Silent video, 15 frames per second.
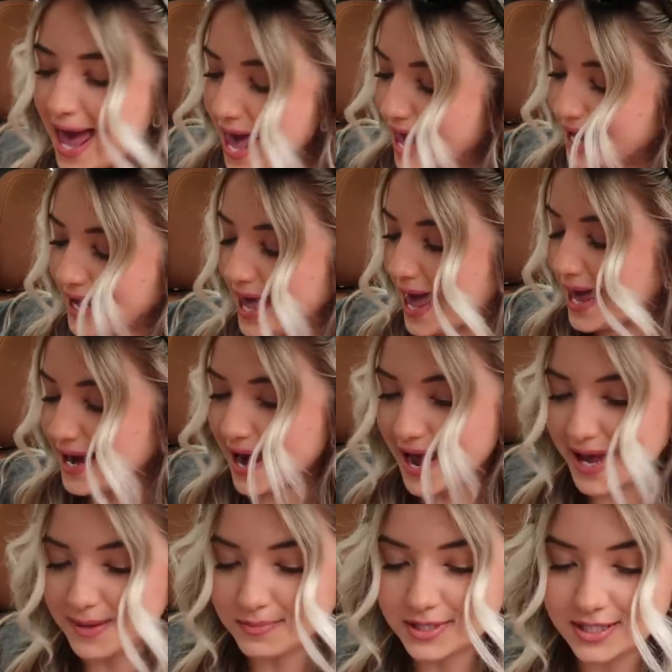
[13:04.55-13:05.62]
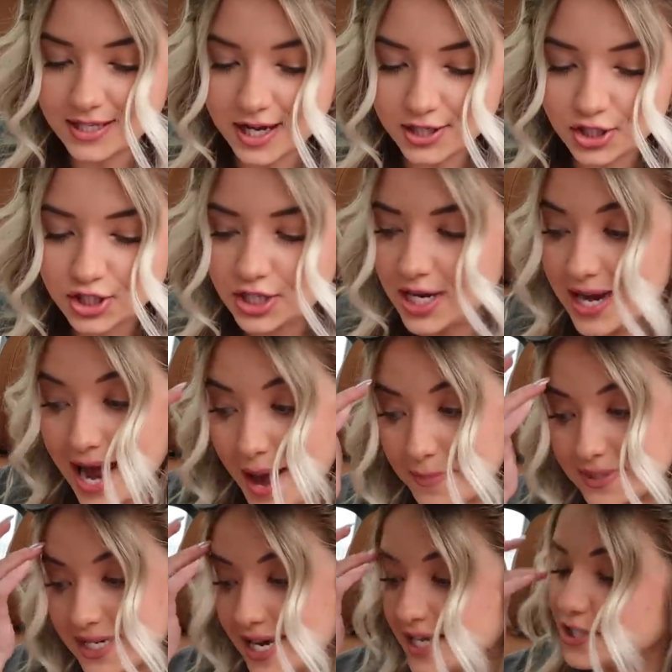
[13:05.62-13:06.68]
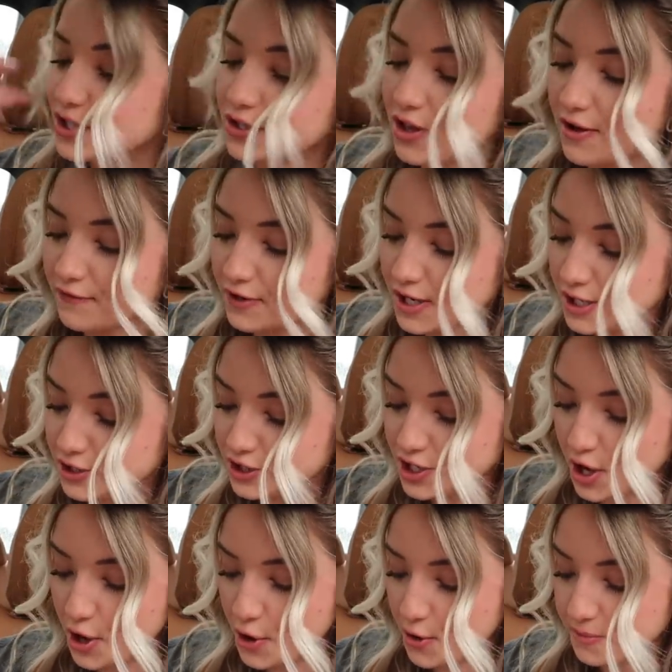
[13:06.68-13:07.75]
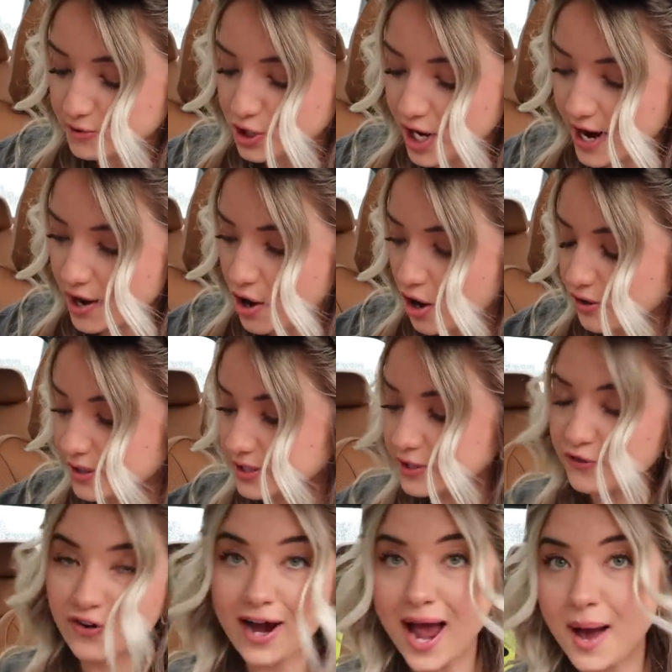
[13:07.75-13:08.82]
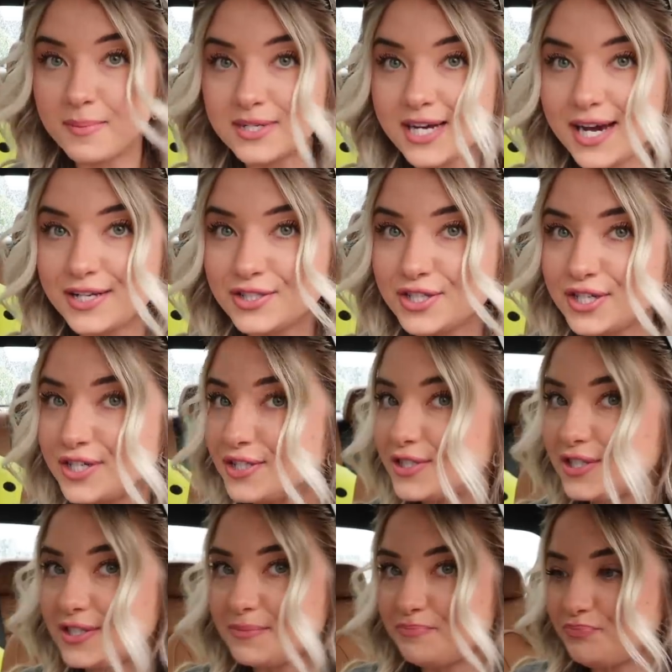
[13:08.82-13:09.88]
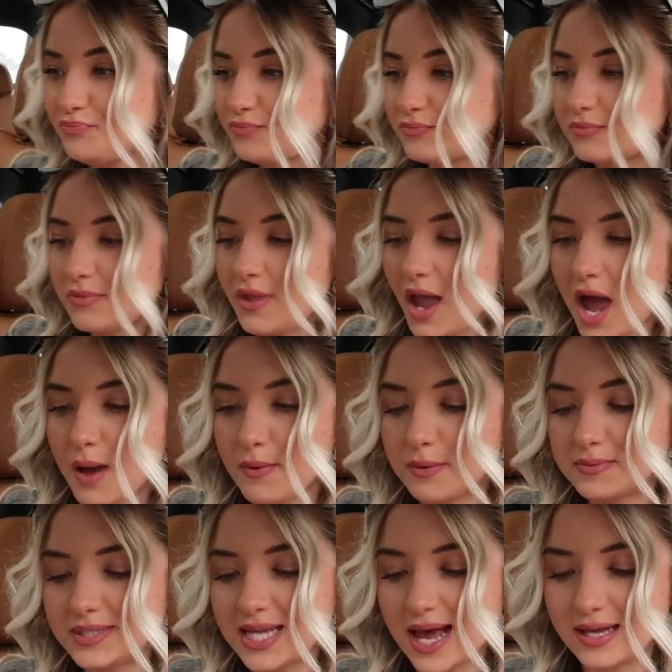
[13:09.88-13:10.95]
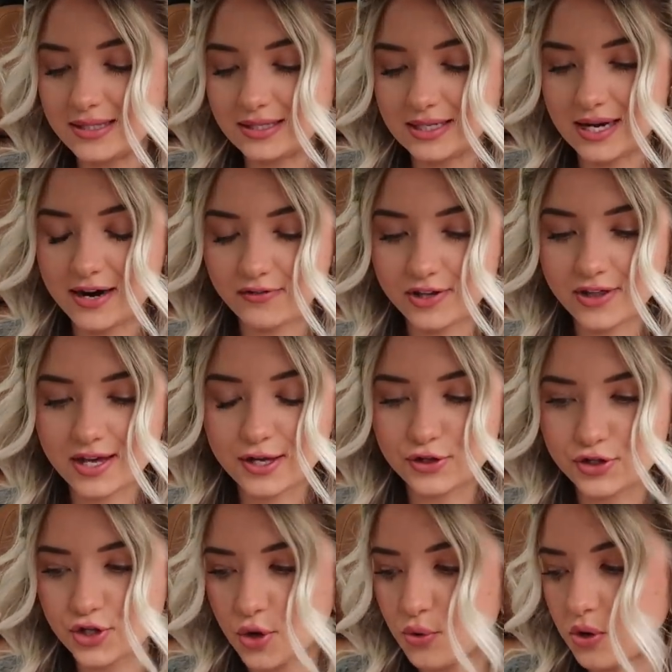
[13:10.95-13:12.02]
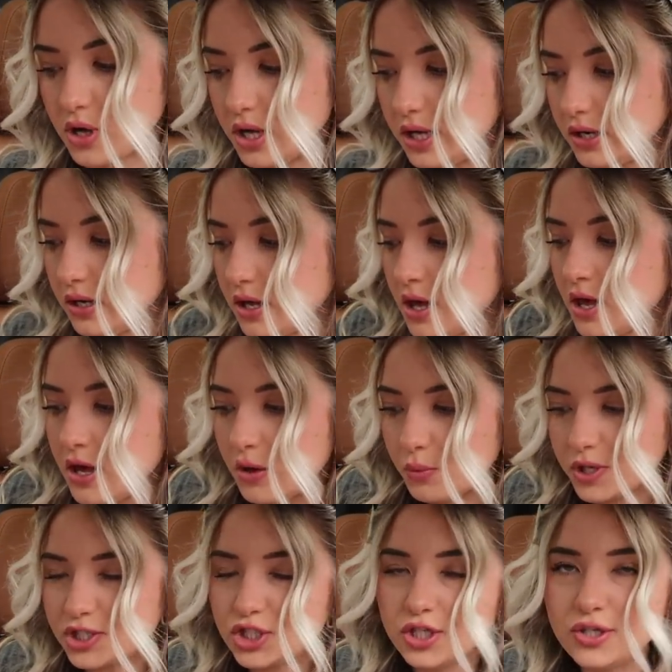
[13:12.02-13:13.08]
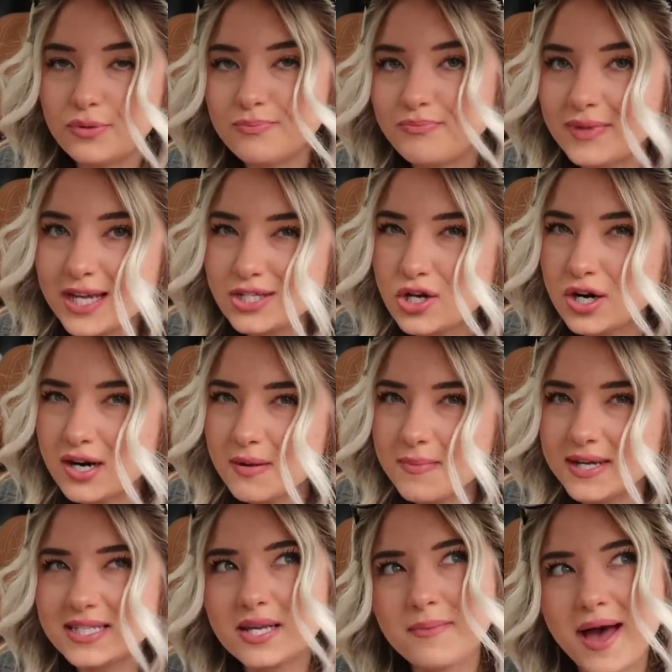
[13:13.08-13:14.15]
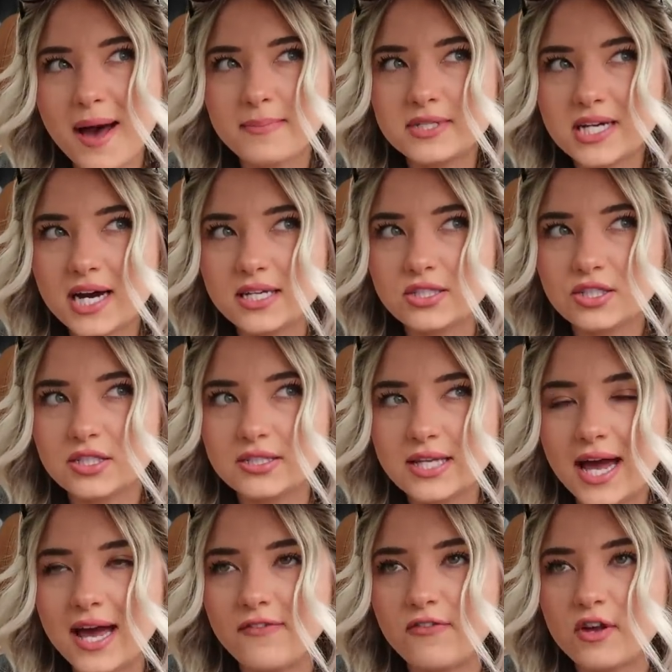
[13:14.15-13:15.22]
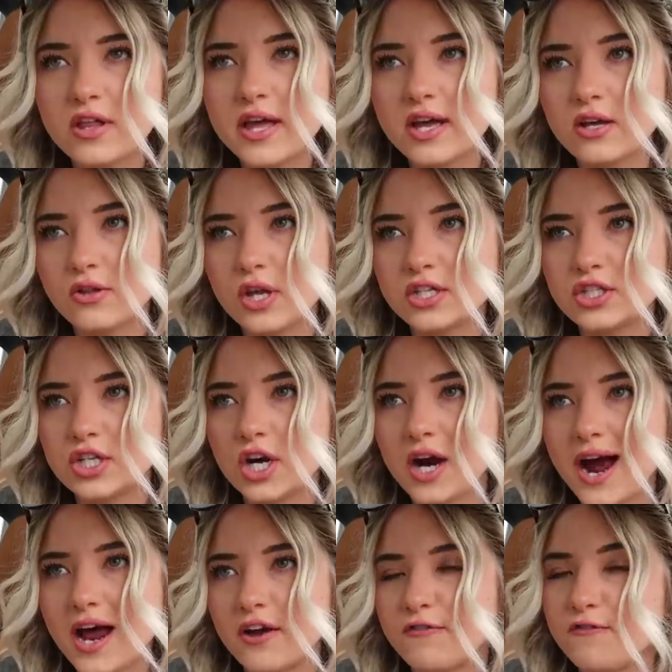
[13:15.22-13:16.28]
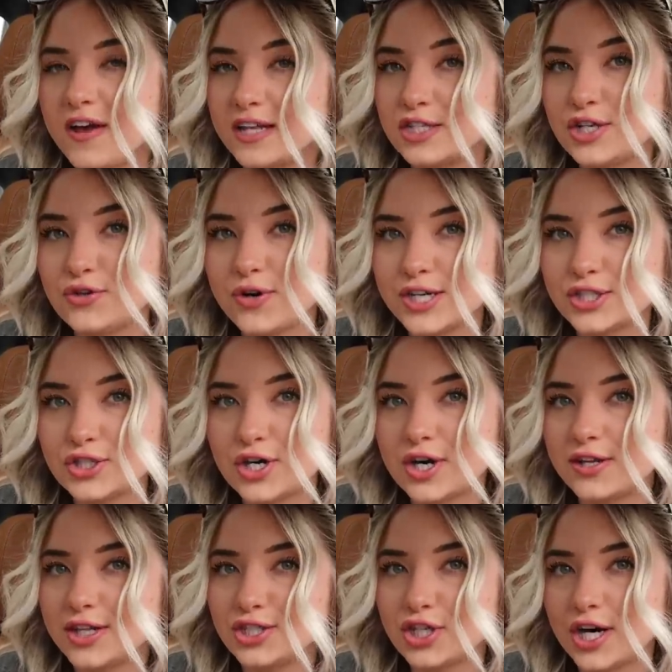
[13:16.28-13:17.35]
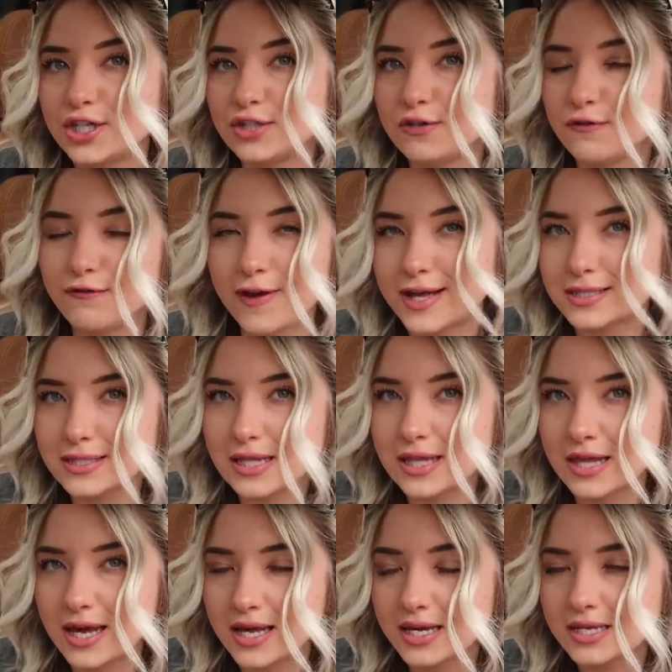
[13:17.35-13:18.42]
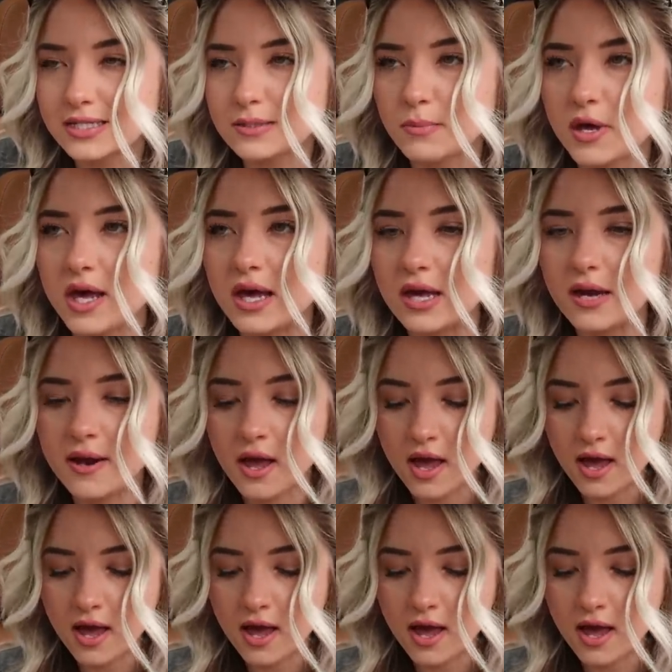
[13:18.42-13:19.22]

And again, I am such an appetizer lover, so trying all these different appetizers I'm obsessed and everything is so good, which it's hard to mess up appetizers. I feel like unless you're at a fancy restaurant and they try to do fancy things, but